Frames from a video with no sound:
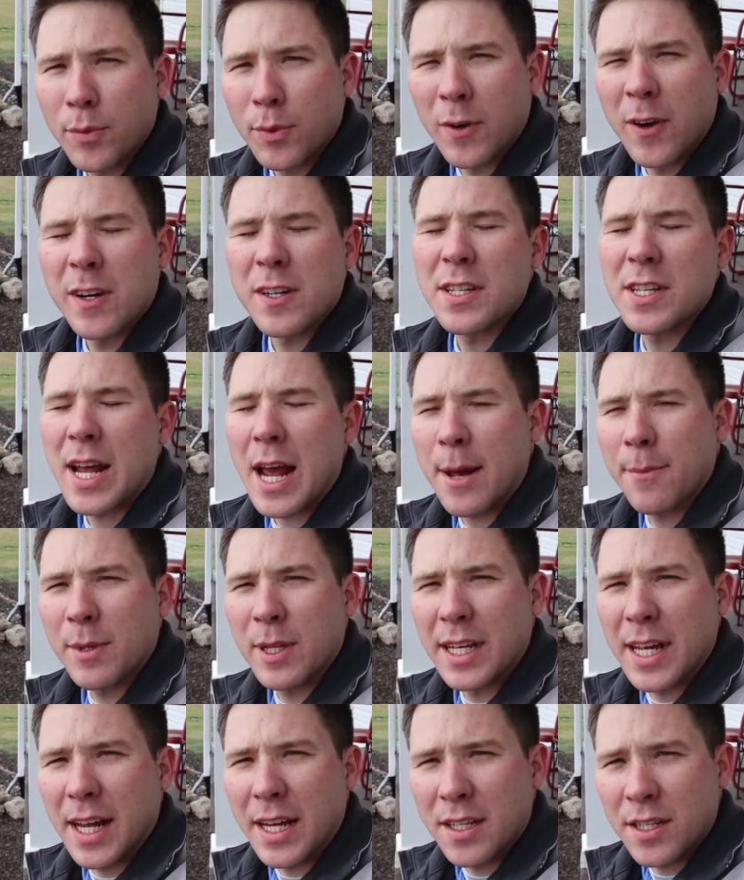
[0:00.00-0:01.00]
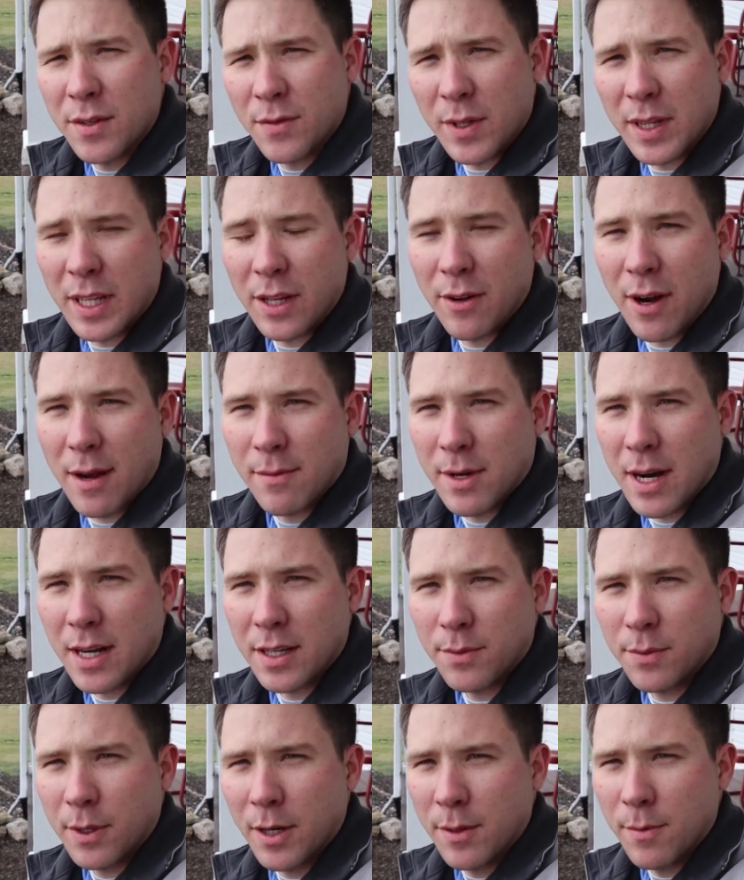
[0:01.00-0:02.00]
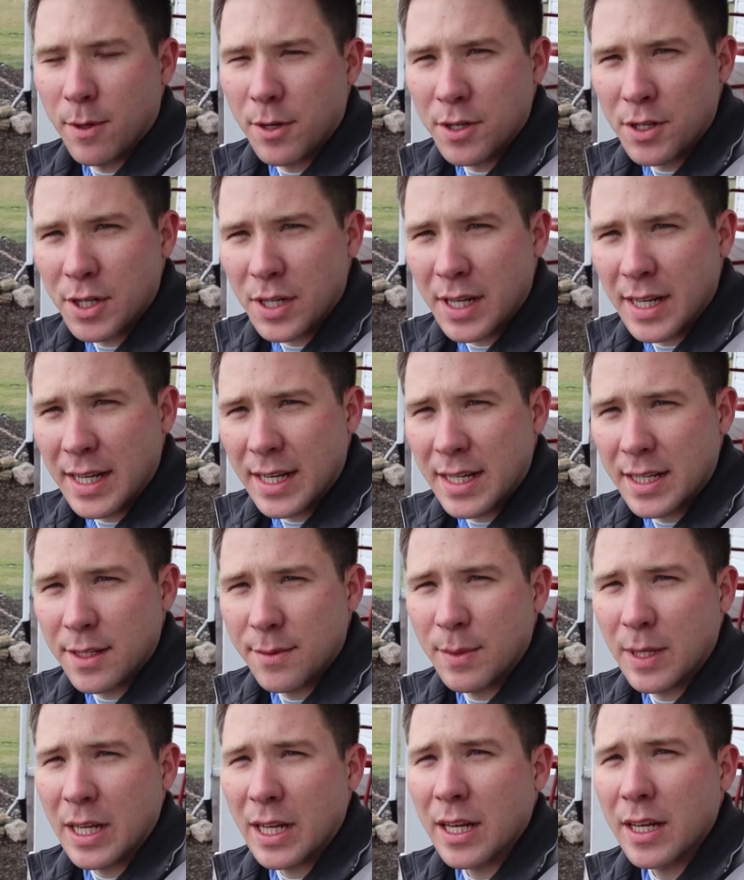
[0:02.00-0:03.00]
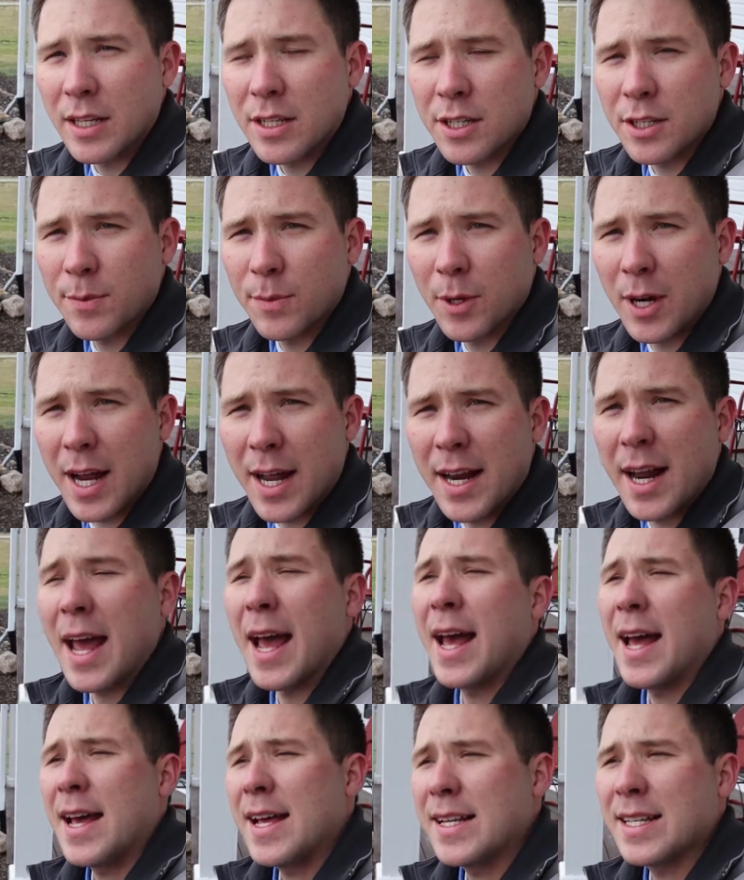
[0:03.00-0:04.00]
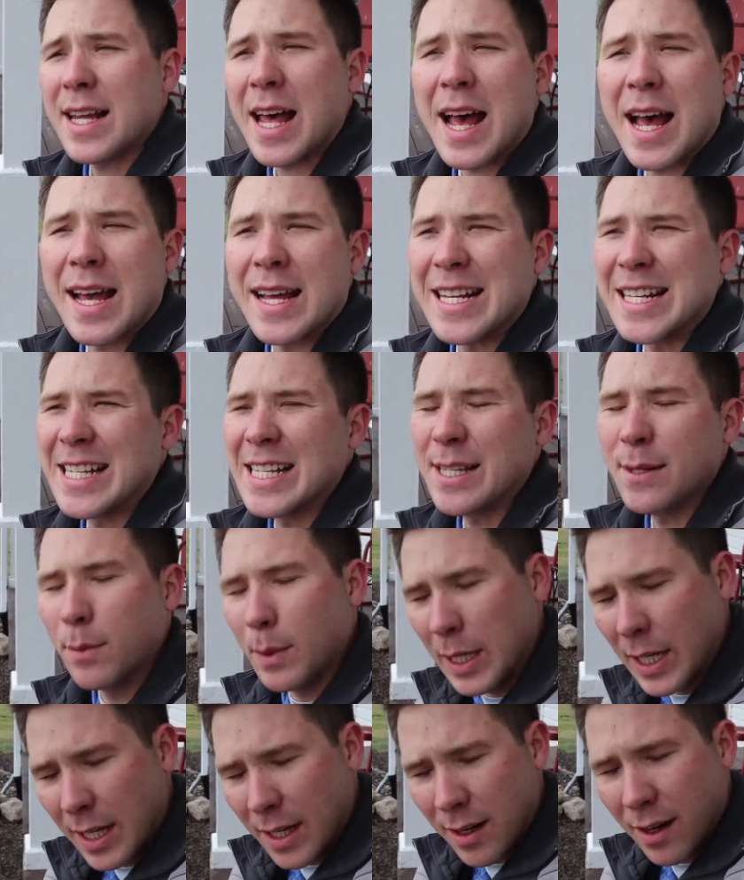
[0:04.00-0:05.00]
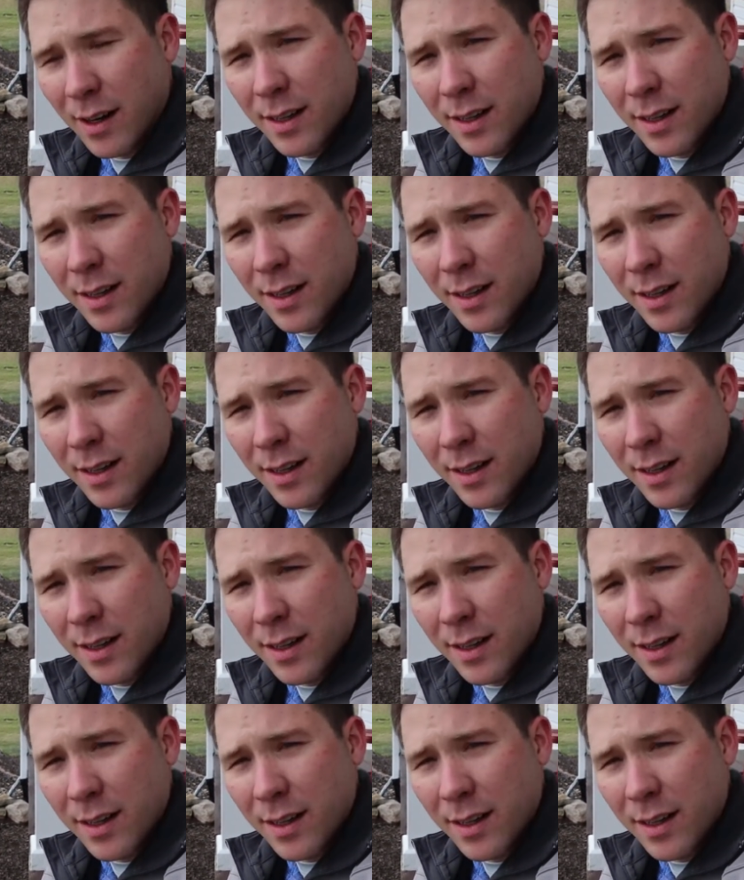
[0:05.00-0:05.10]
First application with the Crabgrass pre-emergent is being spread as I speak.